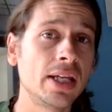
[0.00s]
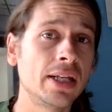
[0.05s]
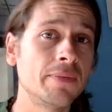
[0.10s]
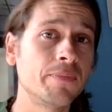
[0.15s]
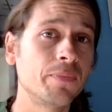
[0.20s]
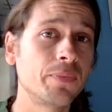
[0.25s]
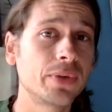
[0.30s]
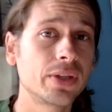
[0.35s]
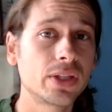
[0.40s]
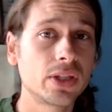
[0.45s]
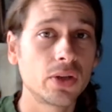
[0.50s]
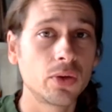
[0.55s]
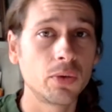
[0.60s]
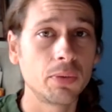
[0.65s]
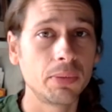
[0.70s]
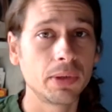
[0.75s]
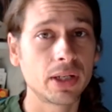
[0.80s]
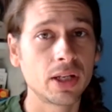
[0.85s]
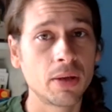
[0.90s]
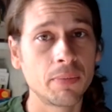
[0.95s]
And so we
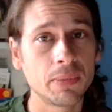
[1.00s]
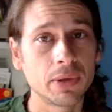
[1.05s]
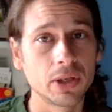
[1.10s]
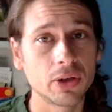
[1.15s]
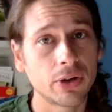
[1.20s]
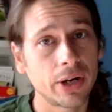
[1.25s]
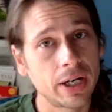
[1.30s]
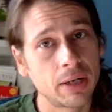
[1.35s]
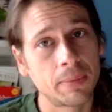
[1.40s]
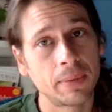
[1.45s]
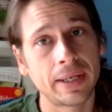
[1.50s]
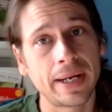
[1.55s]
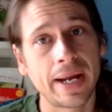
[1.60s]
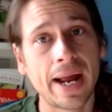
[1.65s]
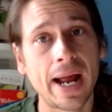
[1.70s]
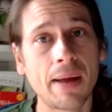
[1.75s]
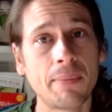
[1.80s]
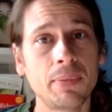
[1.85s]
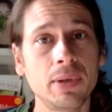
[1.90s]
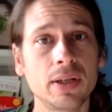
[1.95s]
become incredibly
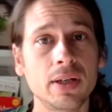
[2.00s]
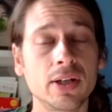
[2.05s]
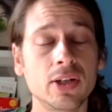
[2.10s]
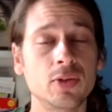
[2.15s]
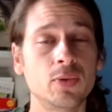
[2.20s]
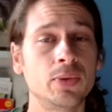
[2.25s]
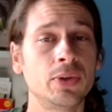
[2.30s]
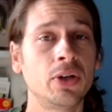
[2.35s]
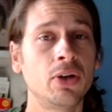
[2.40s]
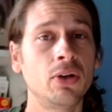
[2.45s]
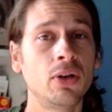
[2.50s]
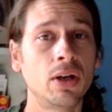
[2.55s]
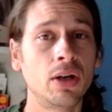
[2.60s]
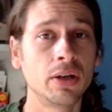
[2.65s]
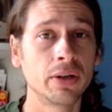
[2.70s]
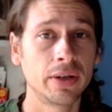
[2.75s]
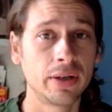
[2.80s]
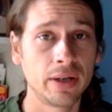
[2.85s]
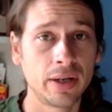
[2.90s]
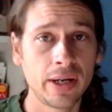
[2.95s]
happy because we're no
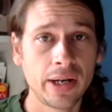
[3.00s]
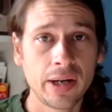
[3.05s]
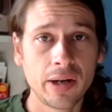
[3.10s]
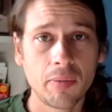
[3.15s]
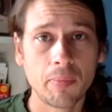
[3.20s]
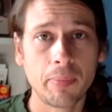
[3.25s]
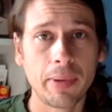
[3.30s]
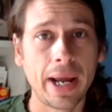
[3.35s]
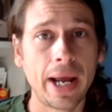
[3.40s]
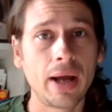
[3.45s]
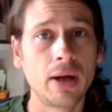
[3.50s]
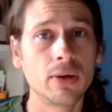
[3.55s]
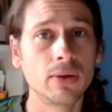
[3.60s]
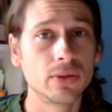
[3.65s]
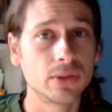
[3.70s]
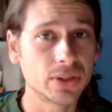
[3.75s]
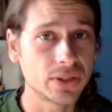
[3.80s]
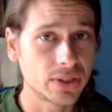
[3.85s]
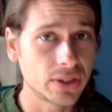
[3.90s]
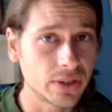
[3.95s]
longer bound
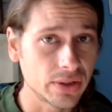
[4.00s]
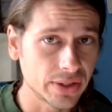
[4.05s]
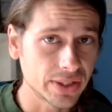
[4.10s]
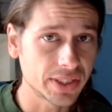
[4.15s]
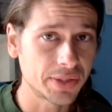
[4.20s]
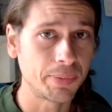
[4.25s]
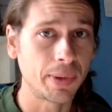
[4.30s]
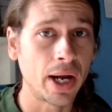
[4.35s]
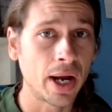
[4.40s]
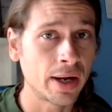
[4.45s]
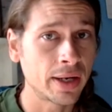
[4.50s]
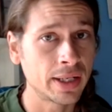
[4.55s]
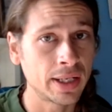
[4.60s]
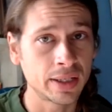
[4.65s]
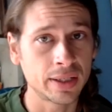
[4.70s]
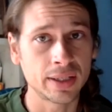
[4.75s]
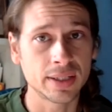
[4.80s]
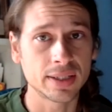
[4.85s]
just to this body and